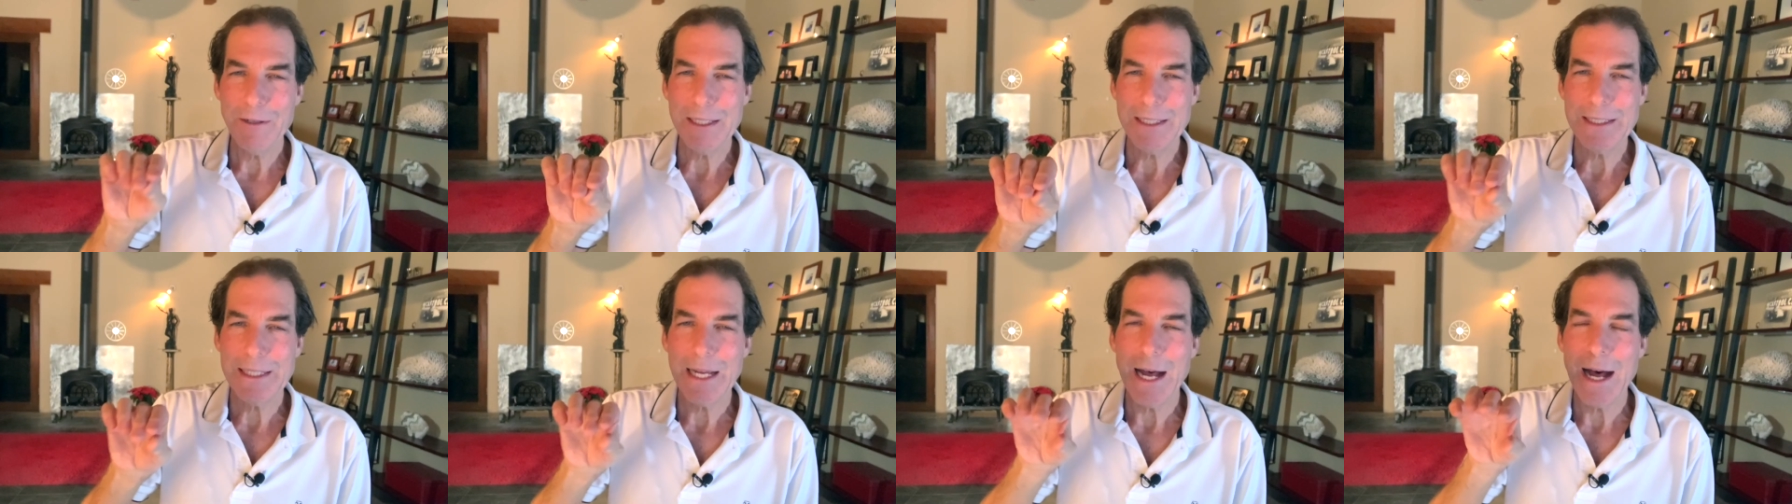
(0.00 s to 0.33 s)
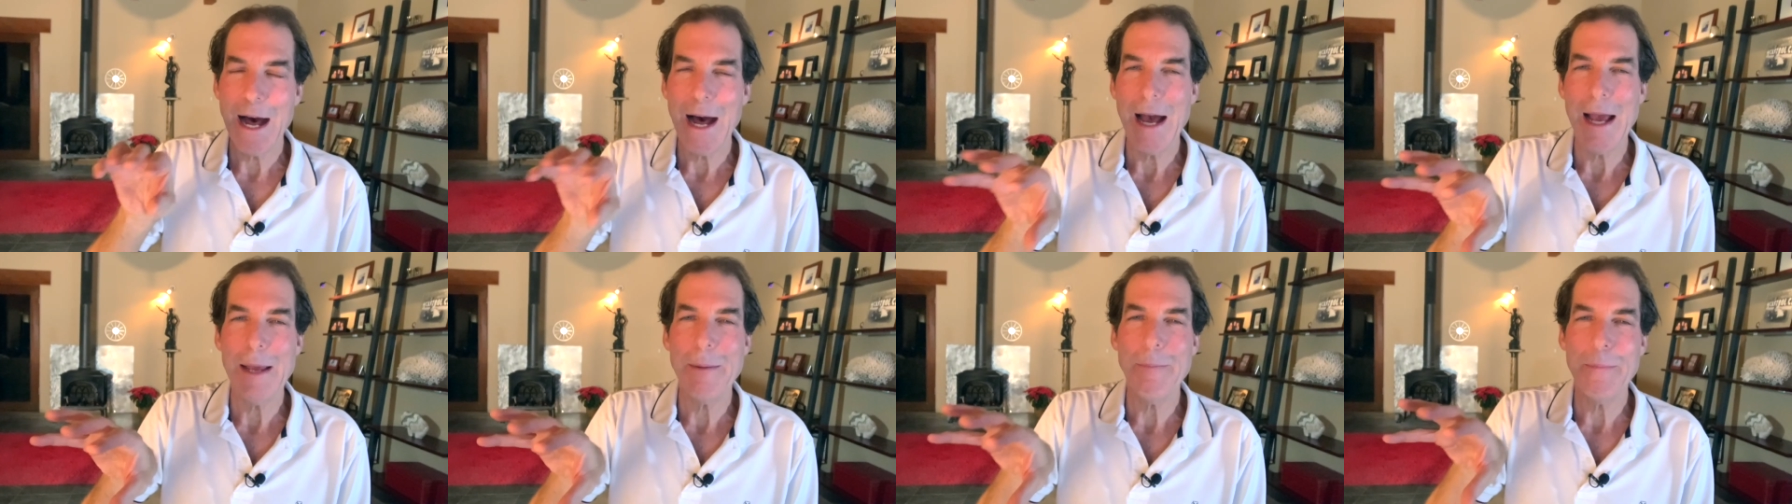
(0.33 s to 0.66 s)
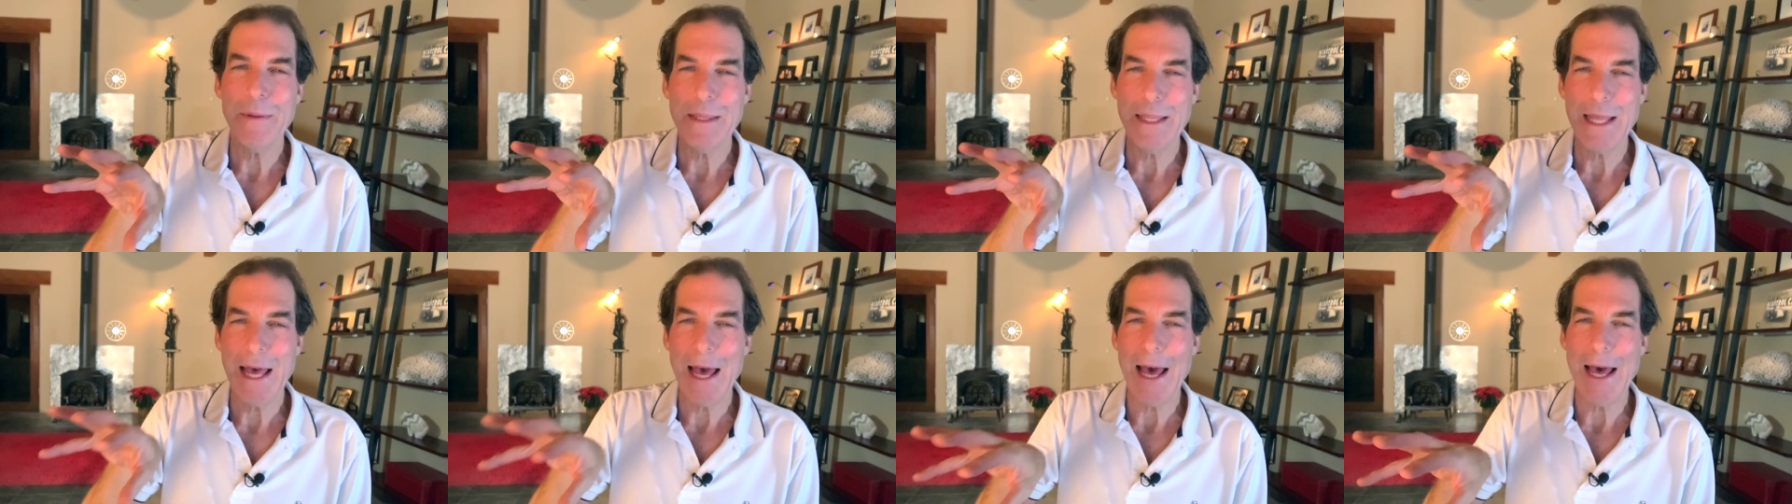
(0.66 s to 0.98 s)

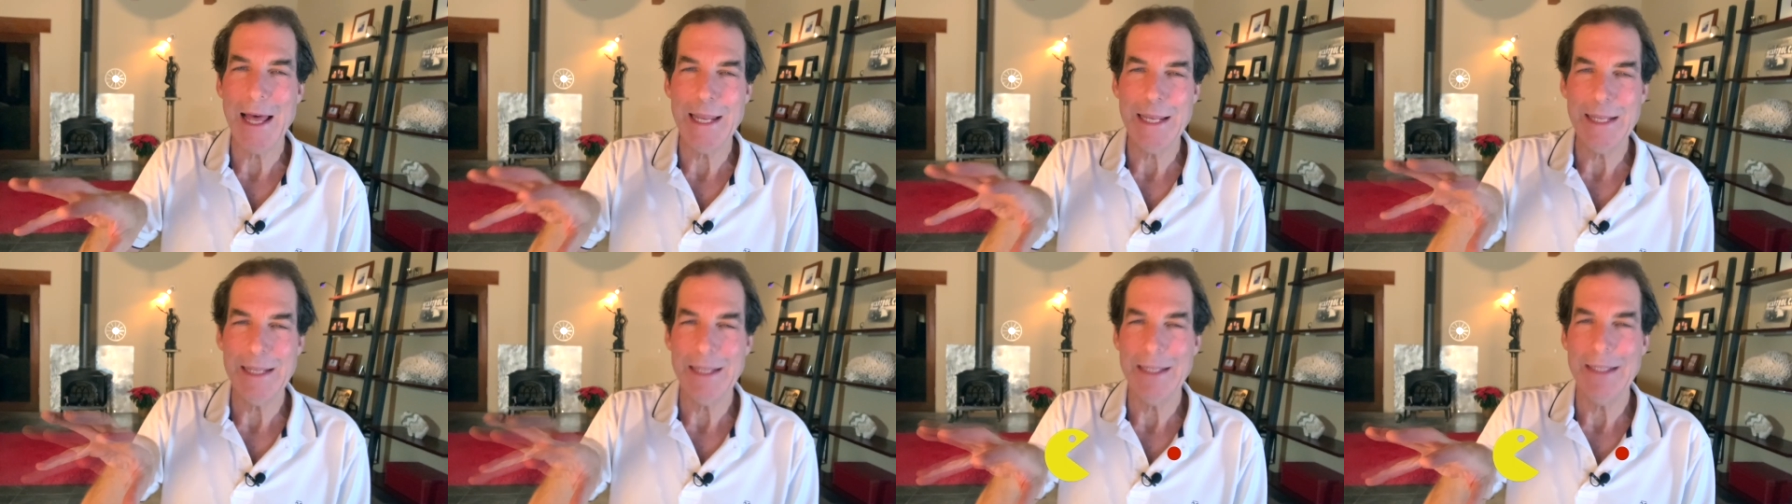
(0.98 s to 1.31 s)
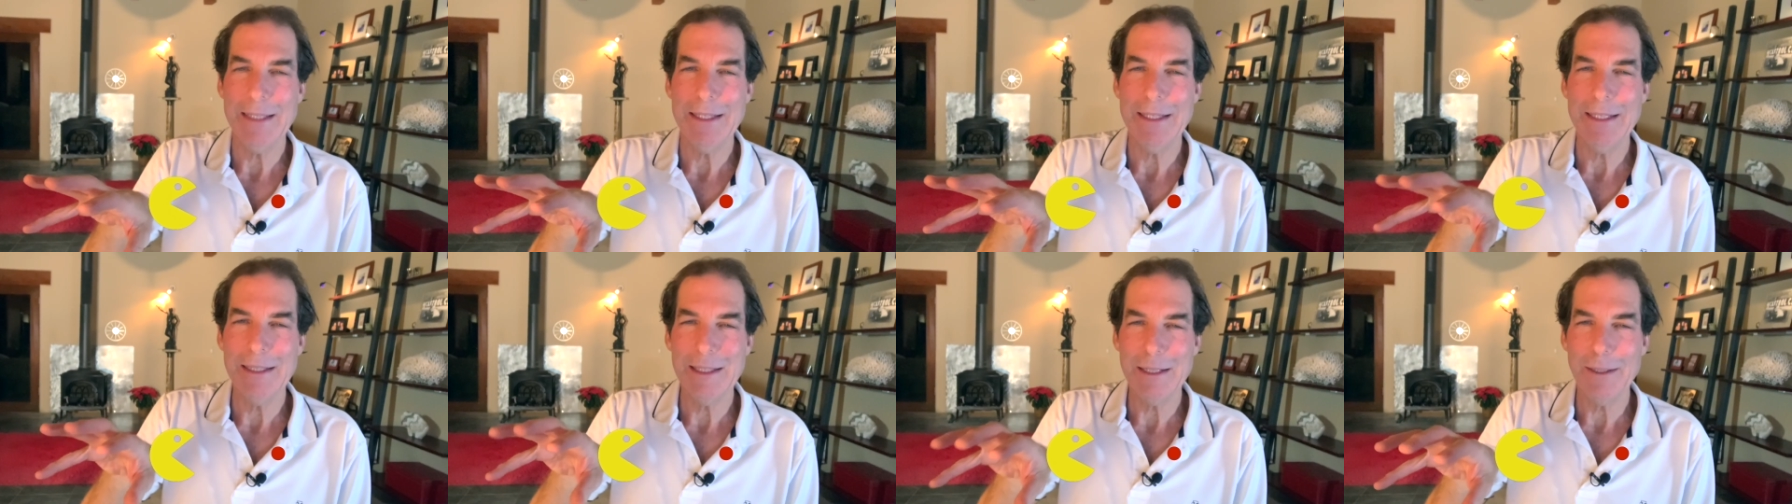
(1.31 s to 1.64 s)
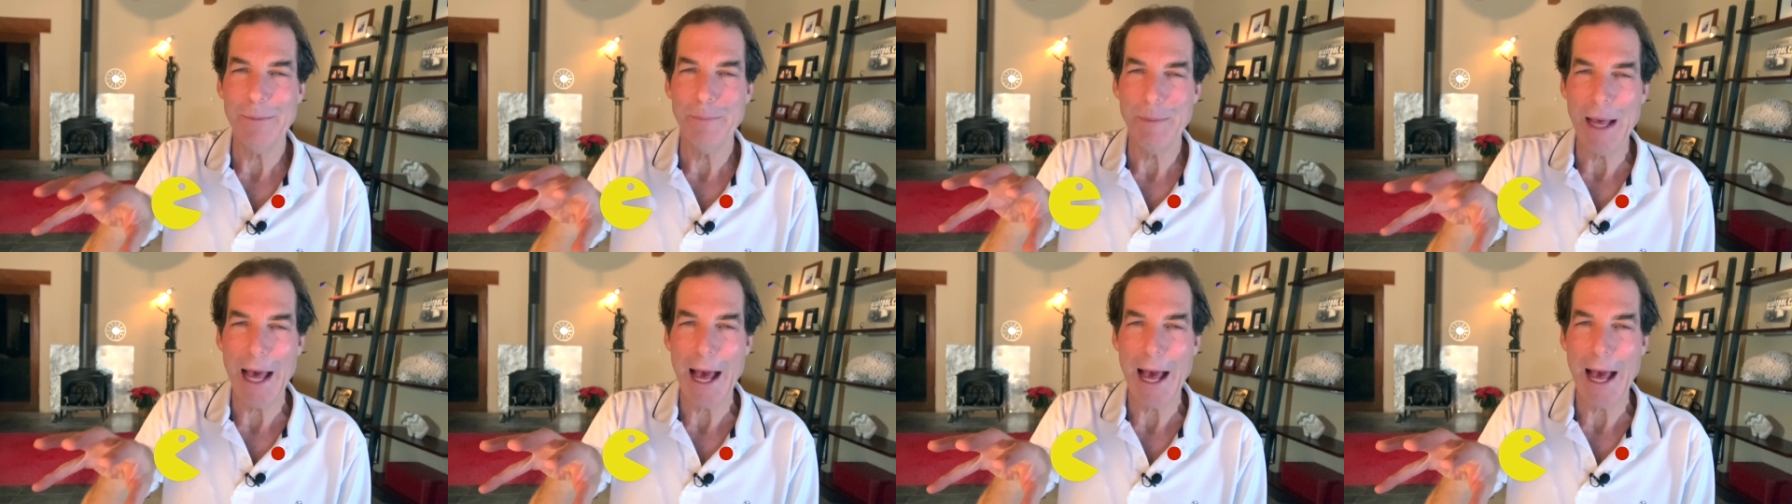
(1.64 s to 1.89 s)
time that the little